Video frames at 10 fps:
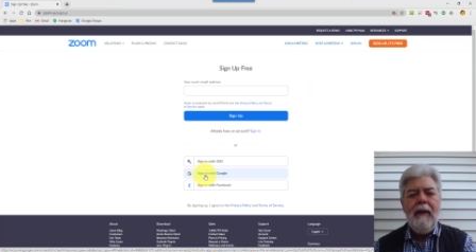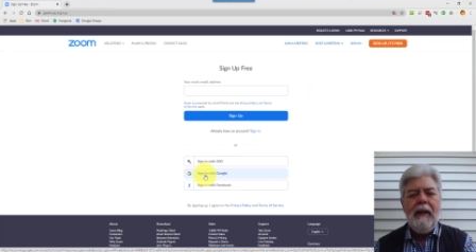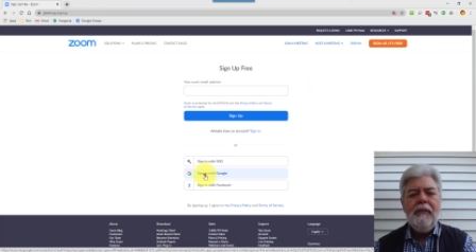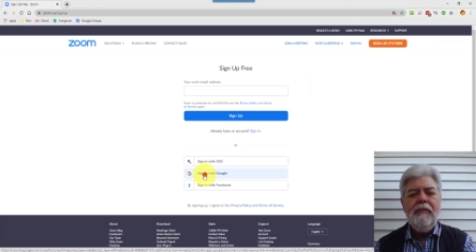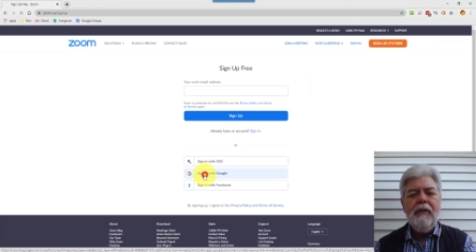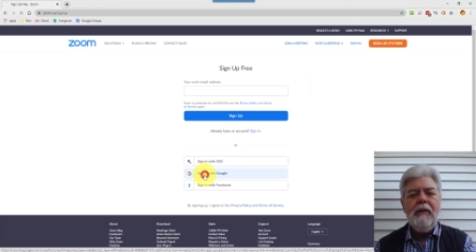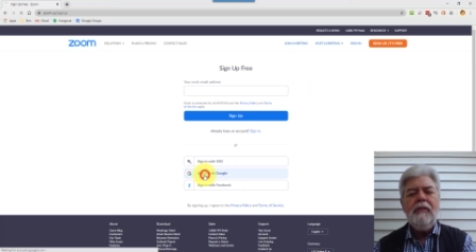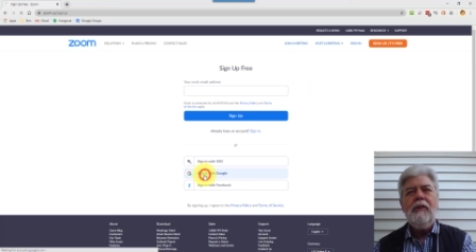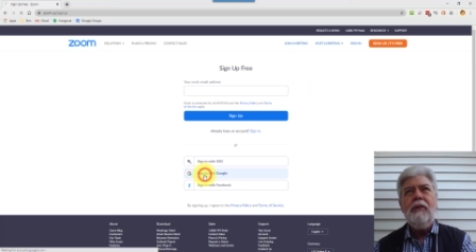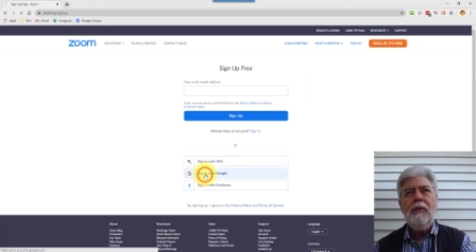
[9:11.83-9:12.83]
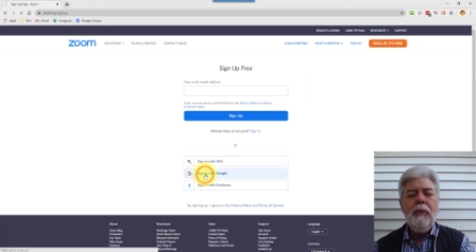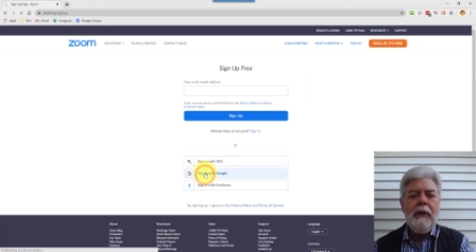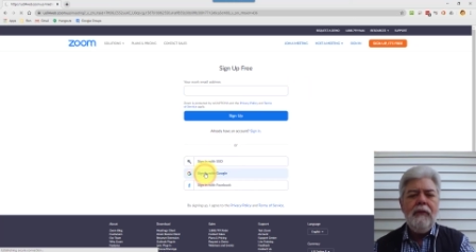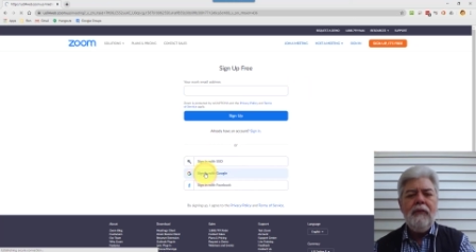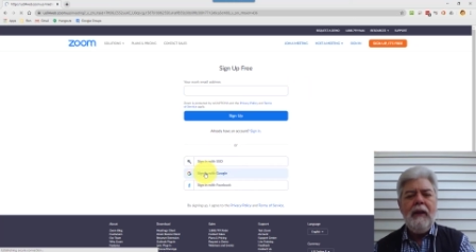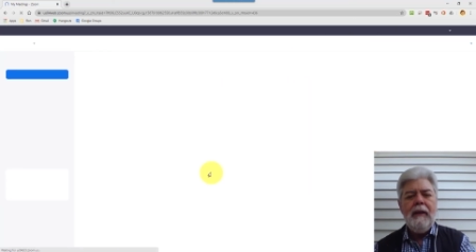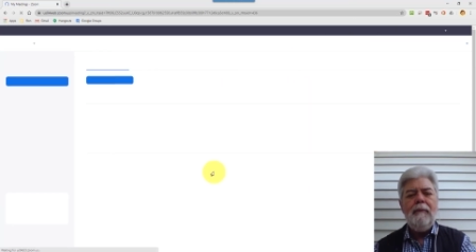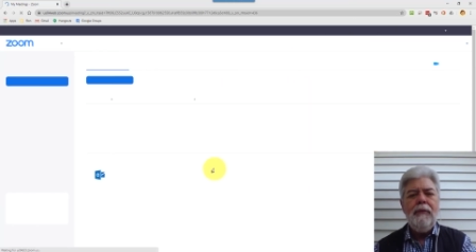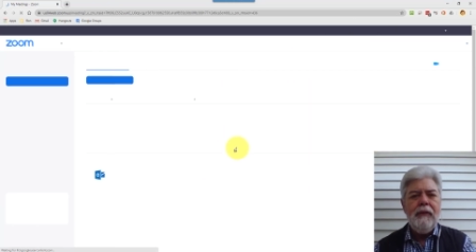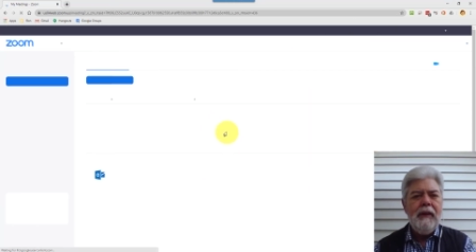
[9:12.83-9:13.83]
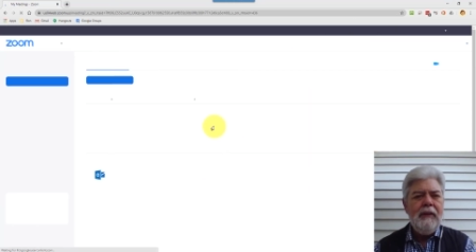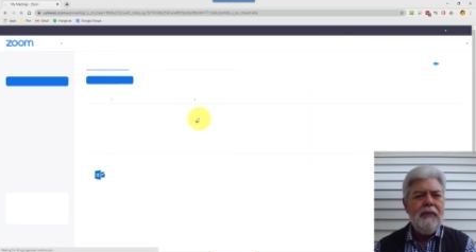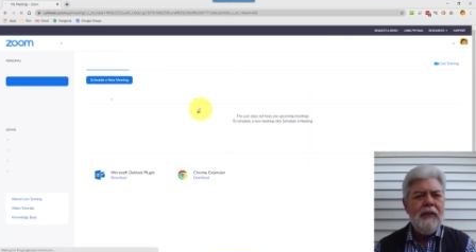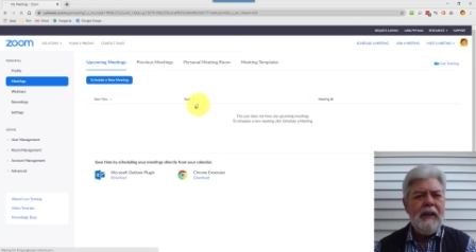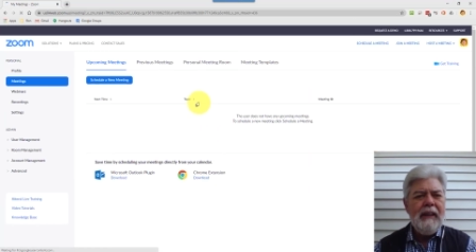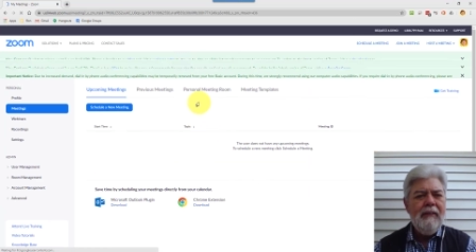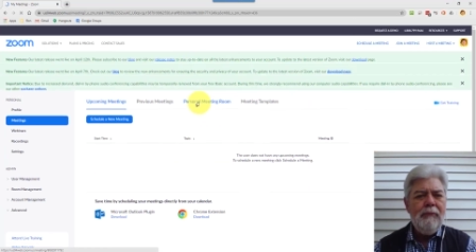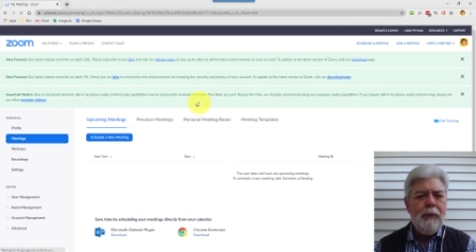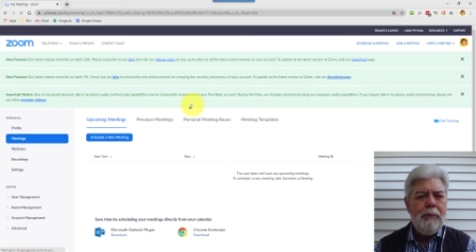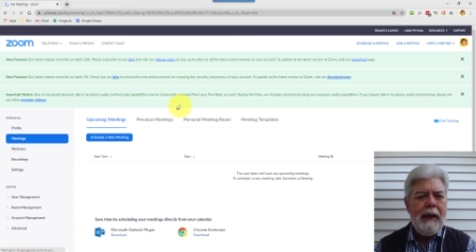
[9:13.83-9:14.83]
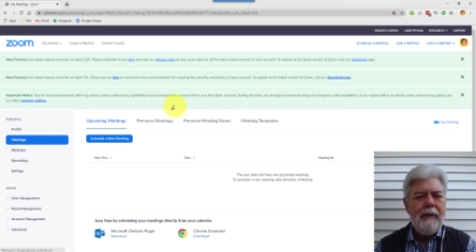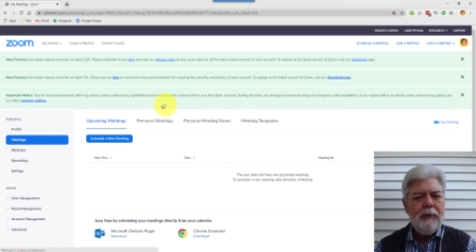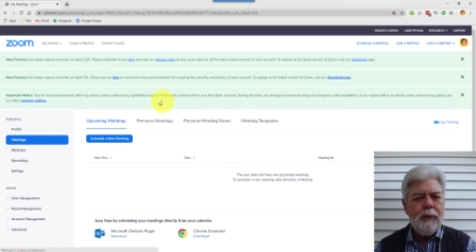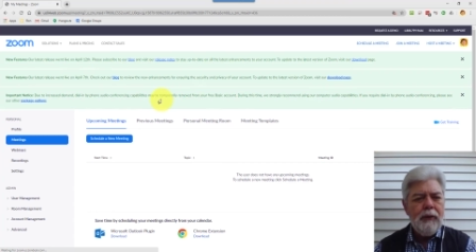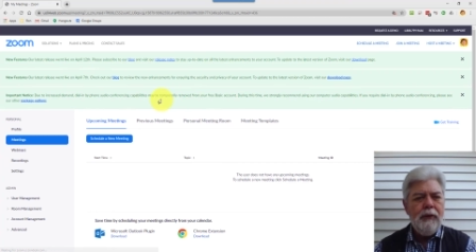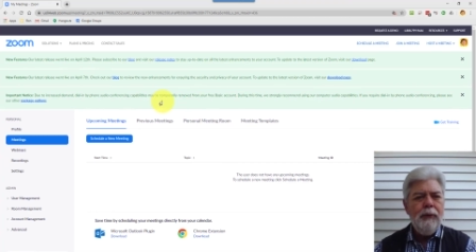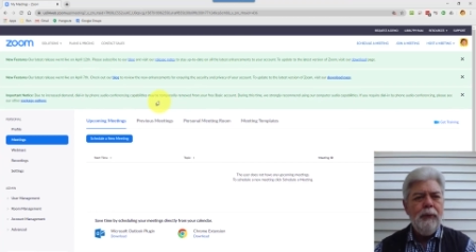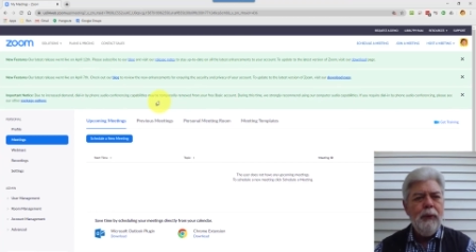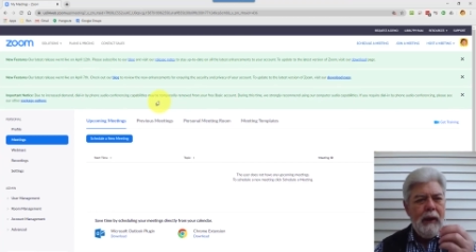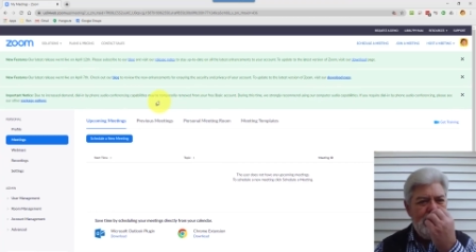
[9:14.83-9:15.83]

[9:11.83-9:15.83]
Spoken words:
It's a very secure way to sign up for things. It doesn't give them your password to Google.